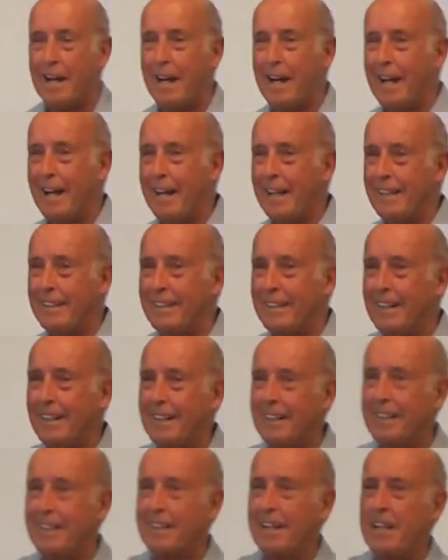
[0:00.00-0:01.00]
and
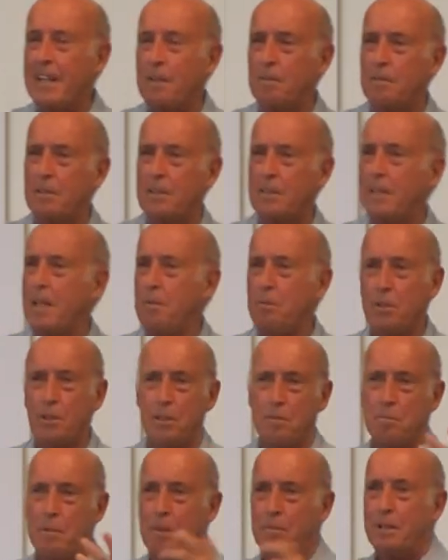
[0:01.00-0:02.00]
uh, guy's name you
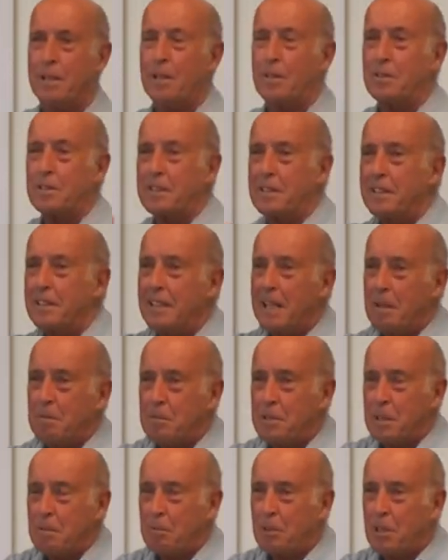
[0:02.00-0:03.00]
could maybe know was
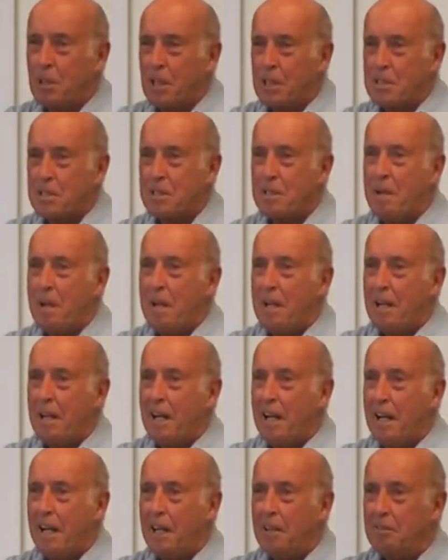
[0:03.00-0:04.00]
named Jim Carse.
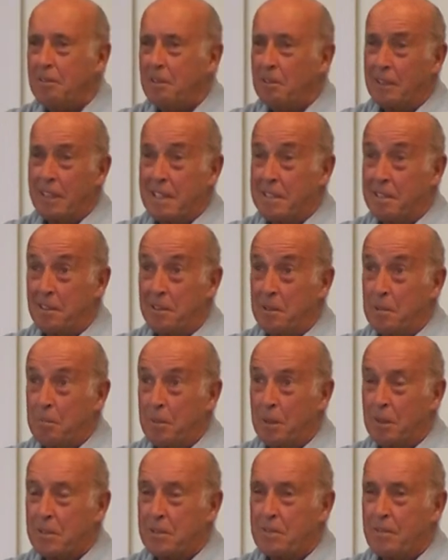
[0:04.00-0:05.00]
Uh, wrote lots of good
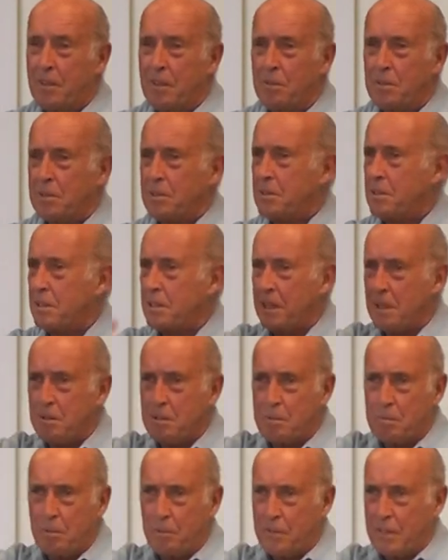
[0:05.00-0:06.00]
books. He was a
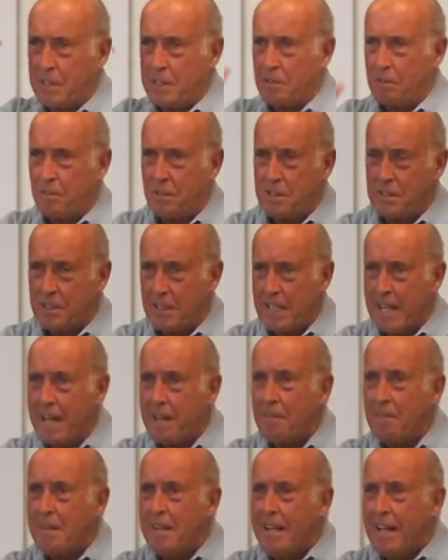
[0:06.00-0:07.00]
distinguished professor, this and that.